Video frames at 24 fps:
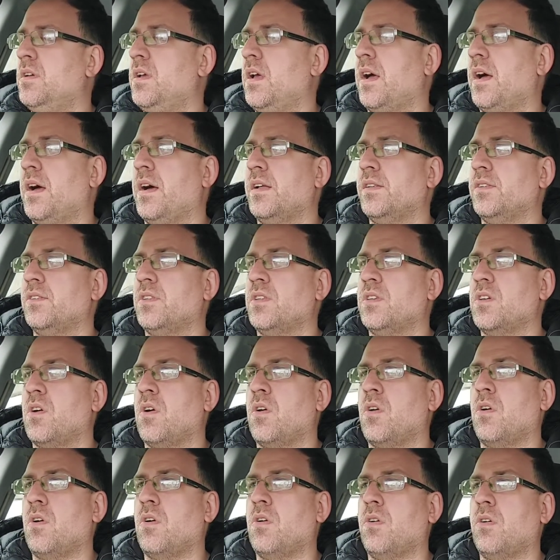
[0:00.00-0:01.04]
and they
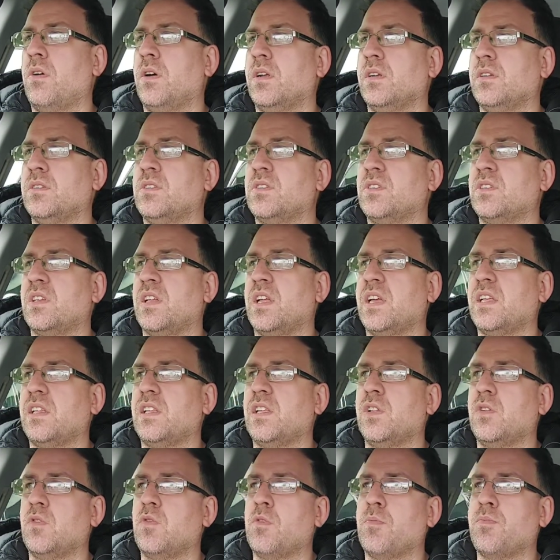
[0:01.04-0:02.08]
are a slightly
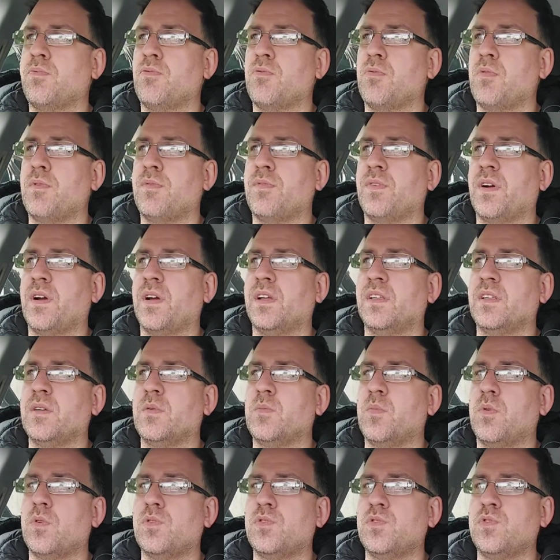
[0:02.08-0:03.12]
lower profile
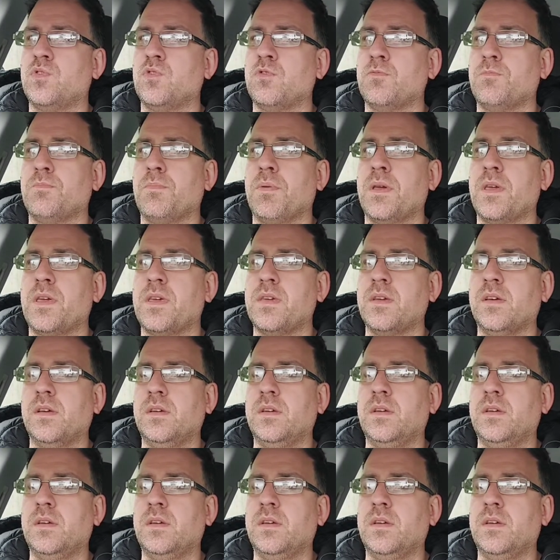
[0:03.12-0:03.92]
than what should be